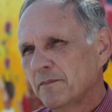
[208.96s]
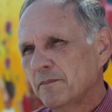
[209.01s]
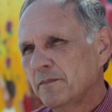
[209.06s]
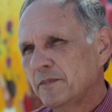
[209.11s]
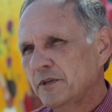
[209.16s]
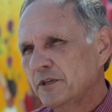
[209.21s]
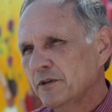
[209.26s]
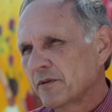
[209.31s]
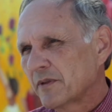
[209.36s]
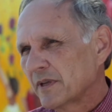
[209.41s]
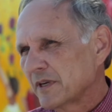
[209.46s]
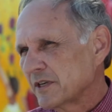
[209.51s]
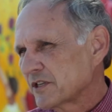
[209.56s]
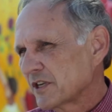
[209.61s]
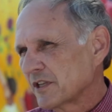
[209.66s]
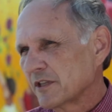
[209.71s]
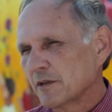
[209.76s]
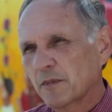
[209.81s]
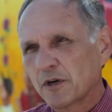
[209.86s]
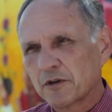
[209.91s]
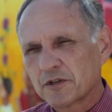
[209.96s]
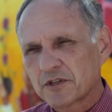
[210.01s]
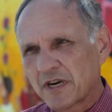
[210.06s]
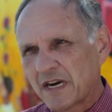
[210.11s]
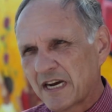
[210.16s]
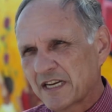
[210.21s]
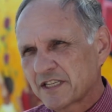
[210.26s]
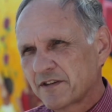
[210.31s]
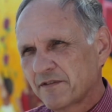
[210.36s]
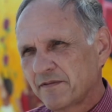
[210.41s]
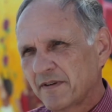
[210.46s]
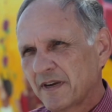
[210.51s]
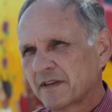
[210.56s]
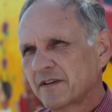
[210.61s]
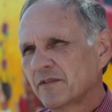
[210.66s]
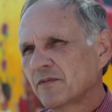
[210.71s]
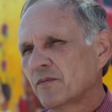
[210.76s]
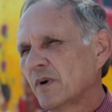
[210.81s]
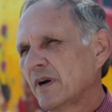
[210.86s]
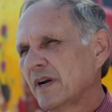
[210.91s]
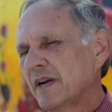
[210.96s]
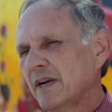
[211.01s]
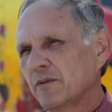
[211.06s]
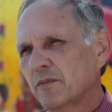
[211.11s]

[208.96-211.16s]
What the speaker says: do things in the most cost-effective way,